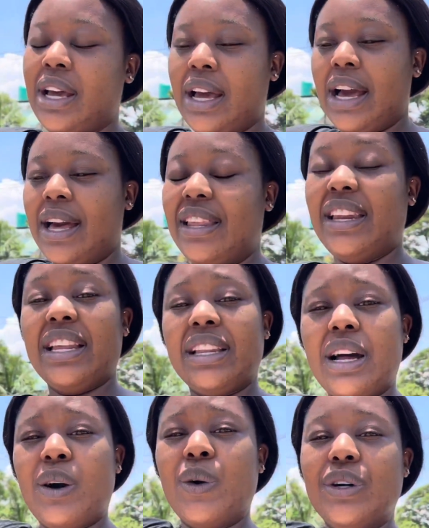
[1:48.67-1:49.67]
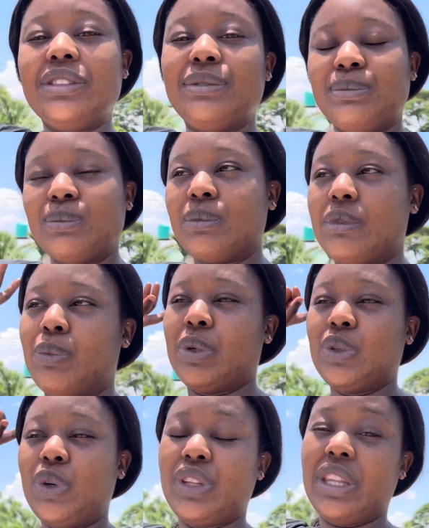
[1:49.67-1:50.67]
and then later on I'm supposed to
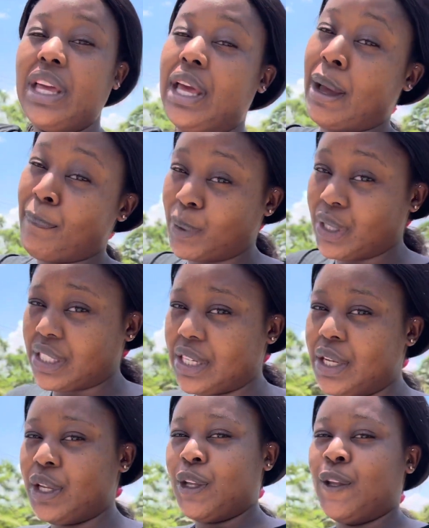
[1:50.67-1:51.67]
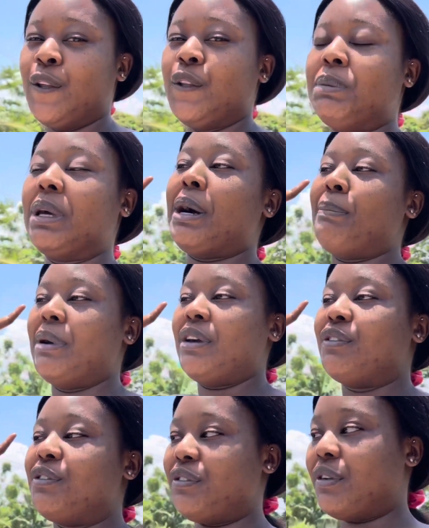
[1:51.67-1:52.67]
go to the airport to pick up my
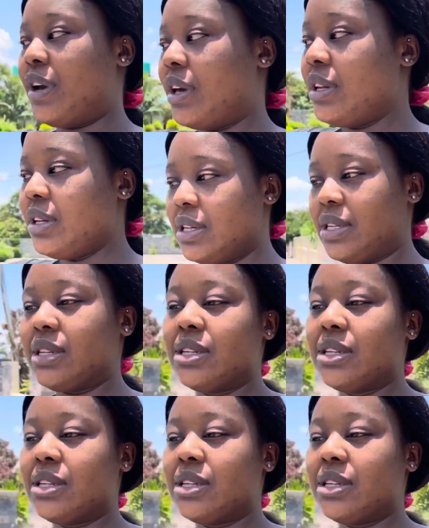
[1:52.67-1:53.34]
friend.